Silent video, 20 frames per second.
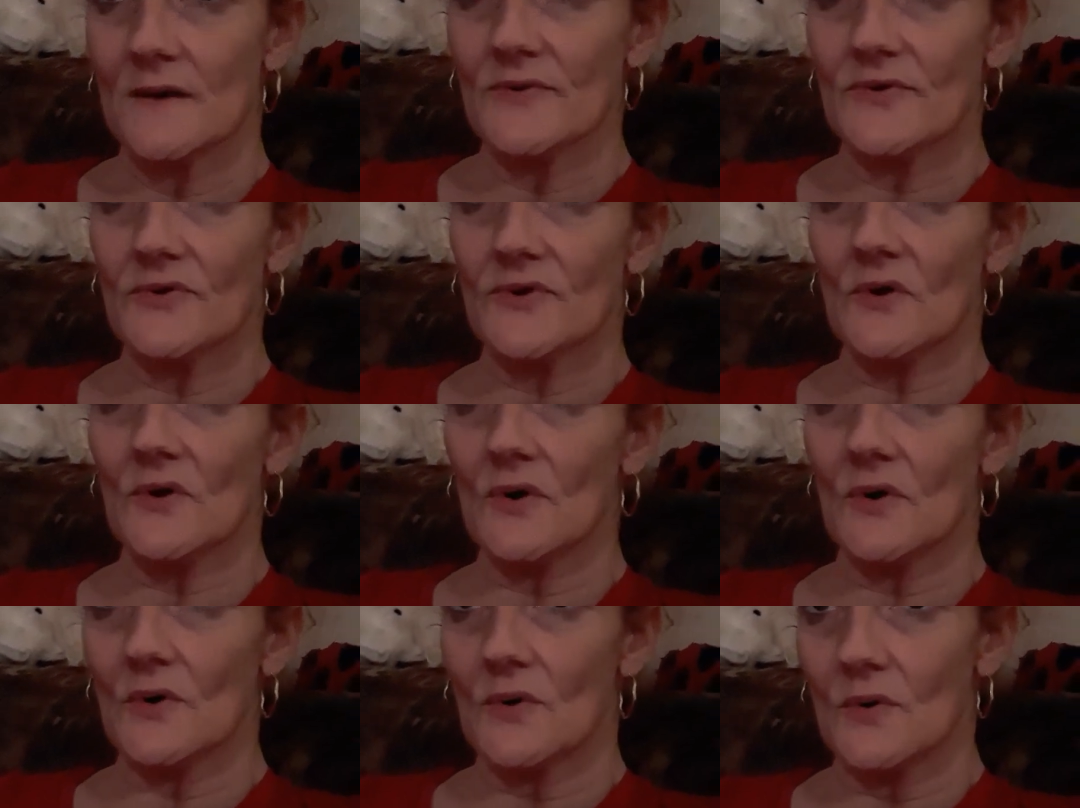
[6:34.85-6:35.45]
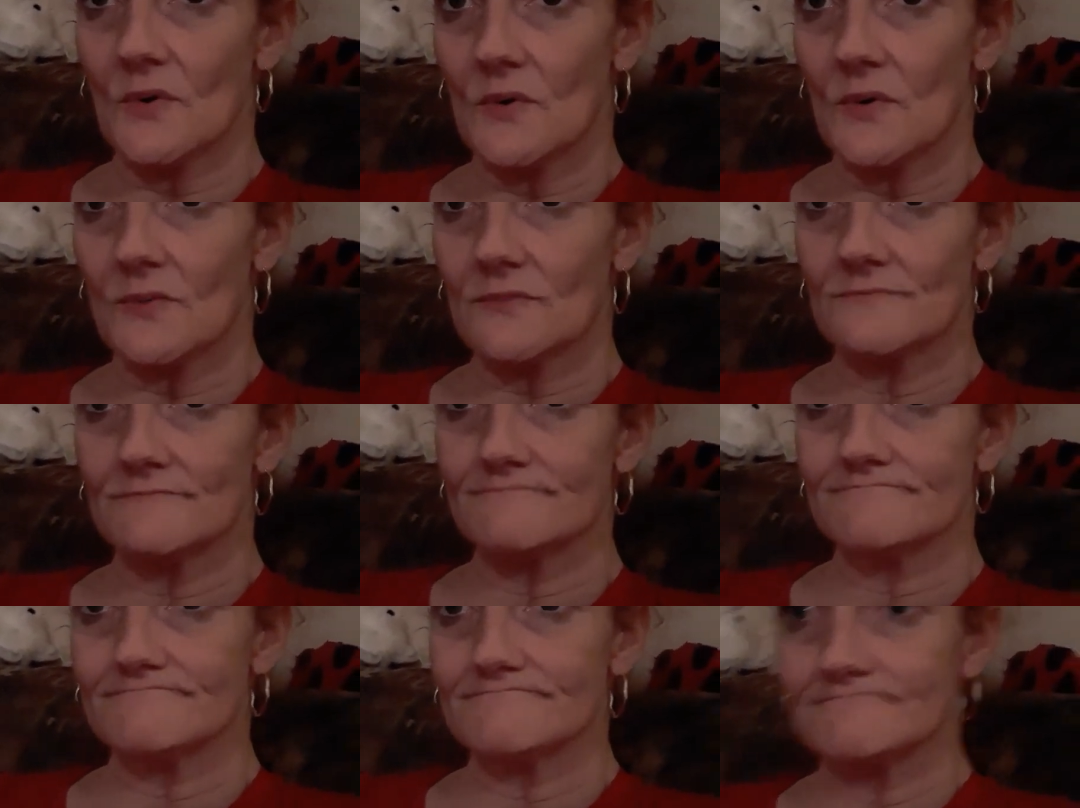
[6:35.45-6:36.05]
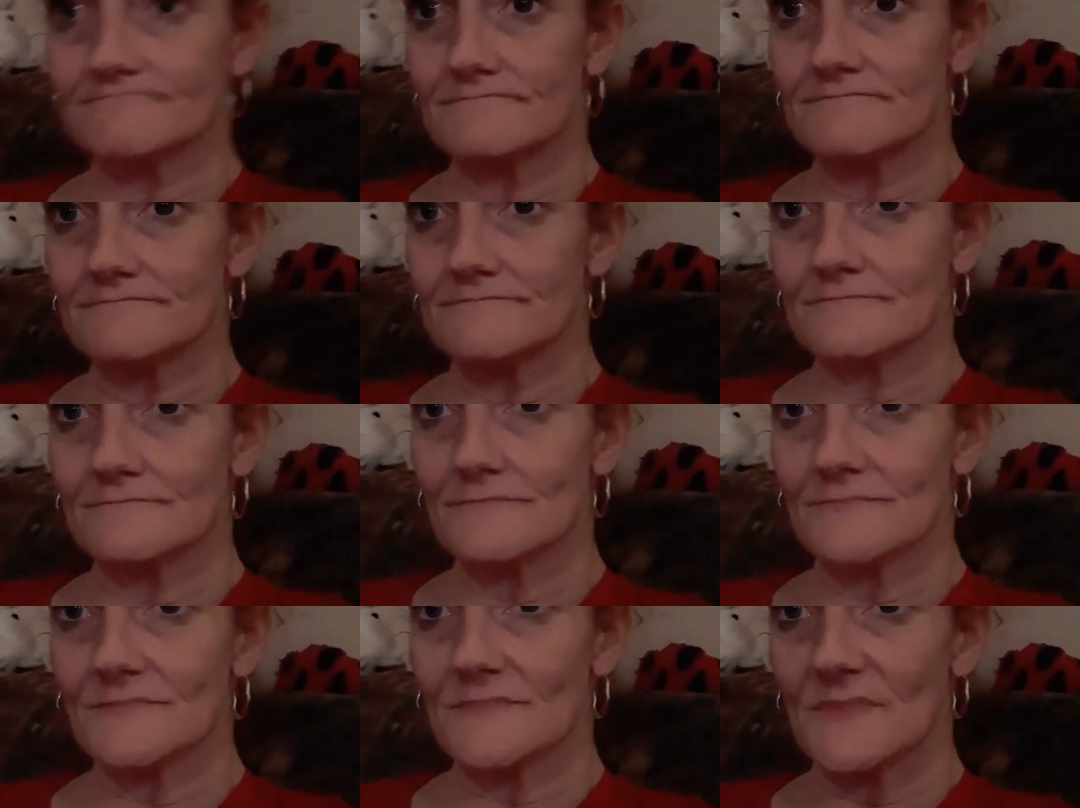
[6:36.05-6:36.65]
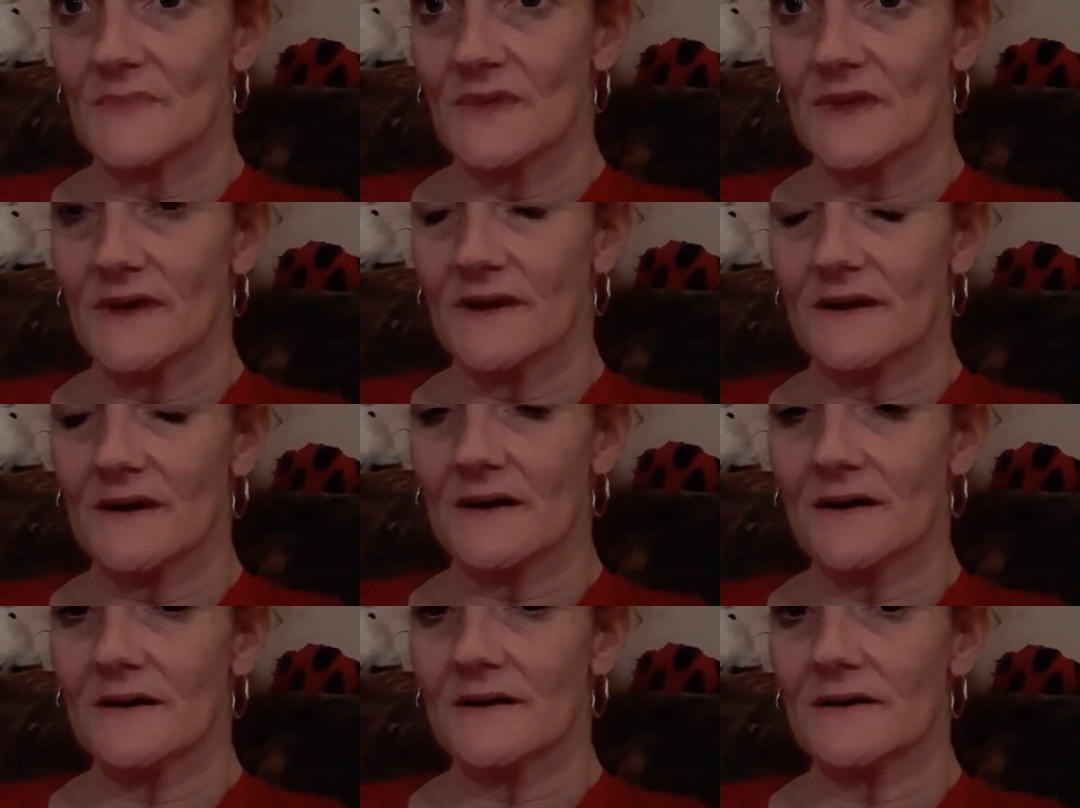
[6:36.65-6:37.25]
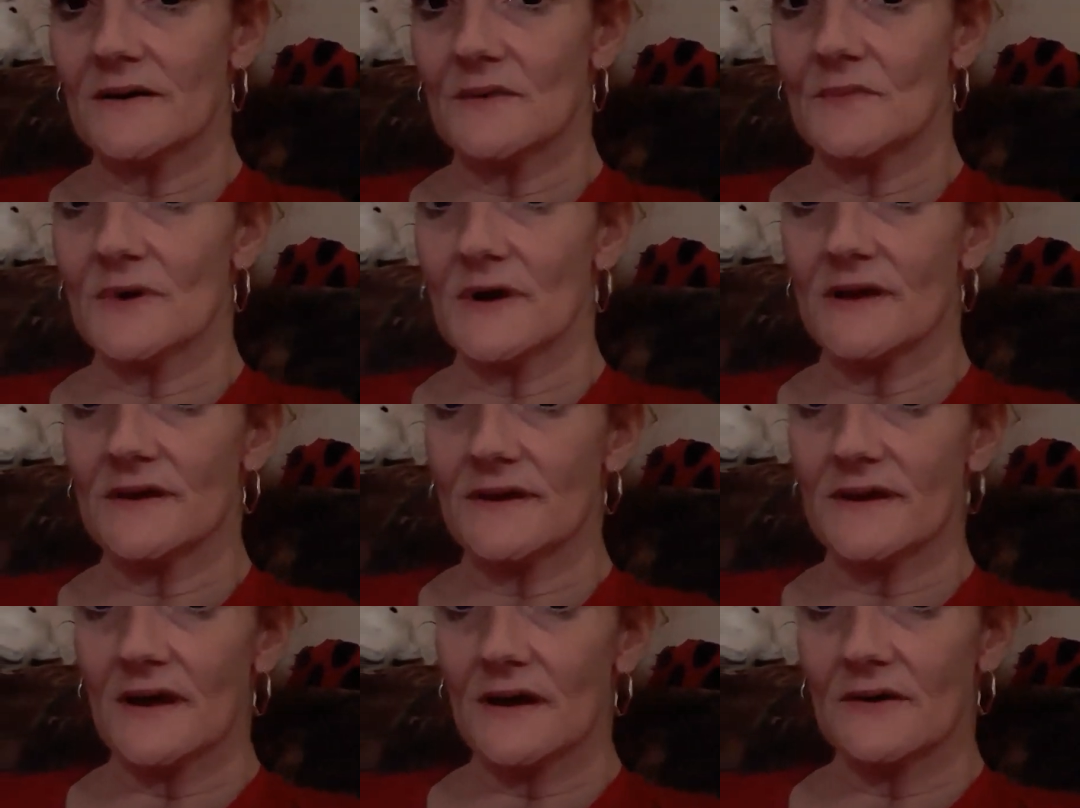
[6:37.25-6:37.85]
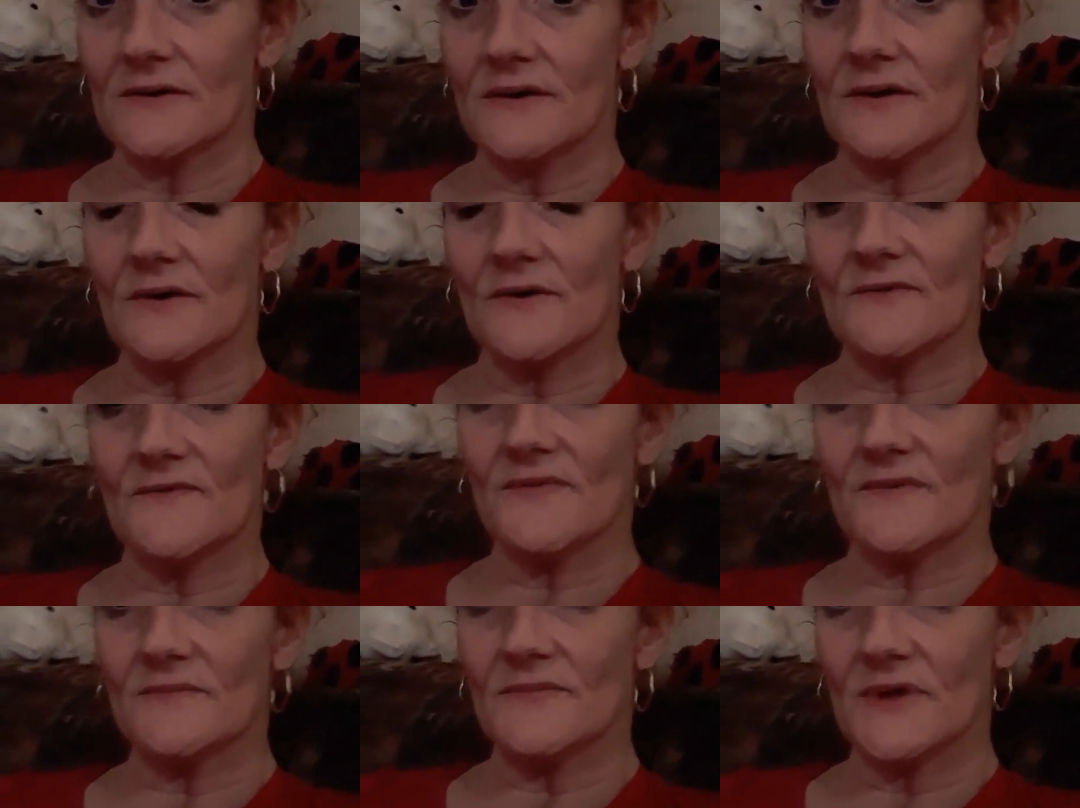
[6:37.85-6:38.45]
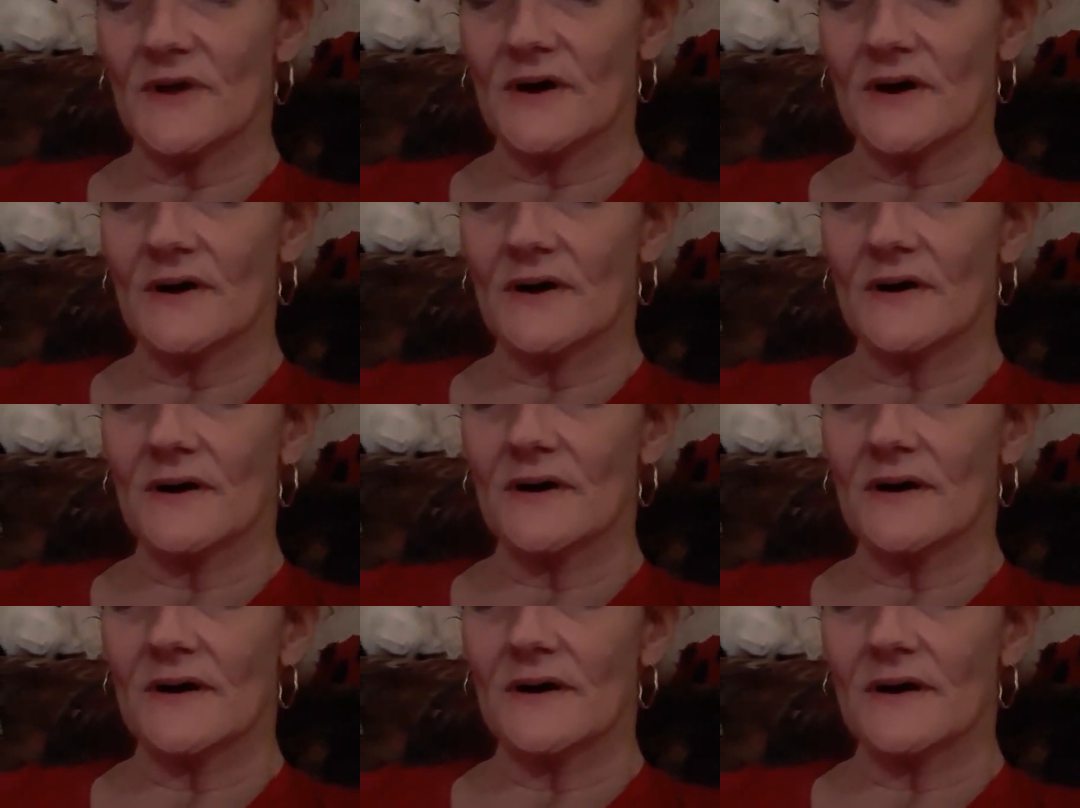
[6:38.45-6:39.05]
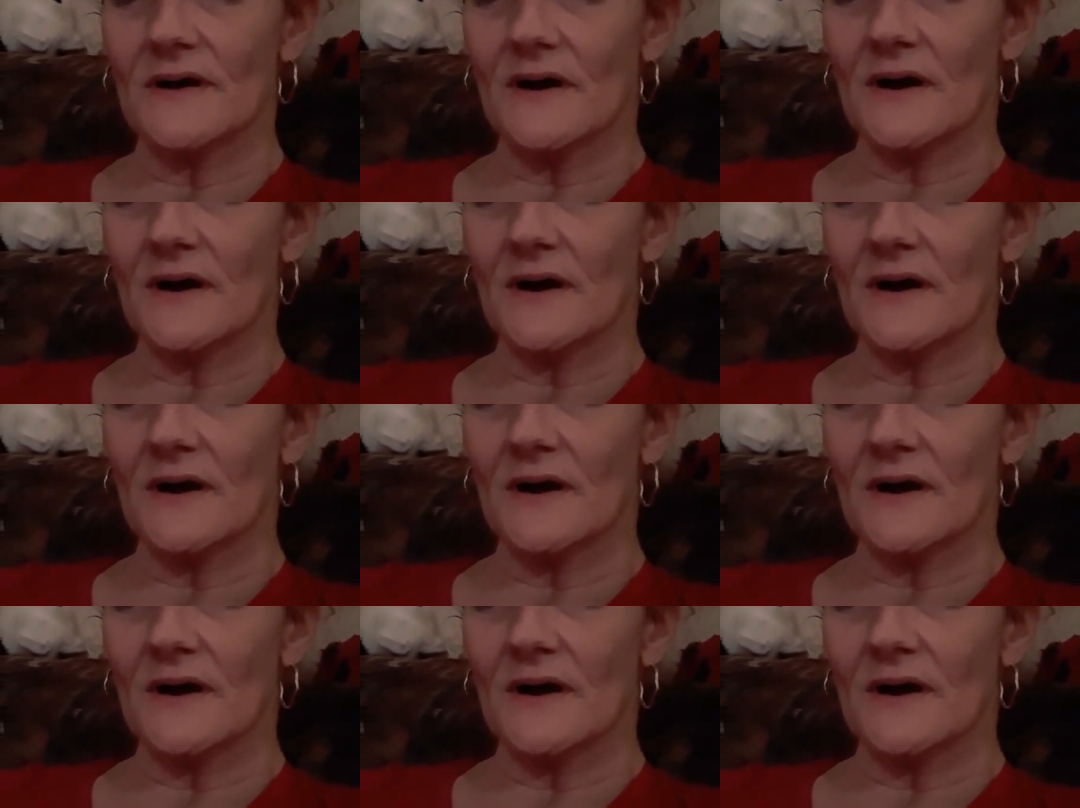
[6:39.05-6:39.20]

So it kind of went downhill from there.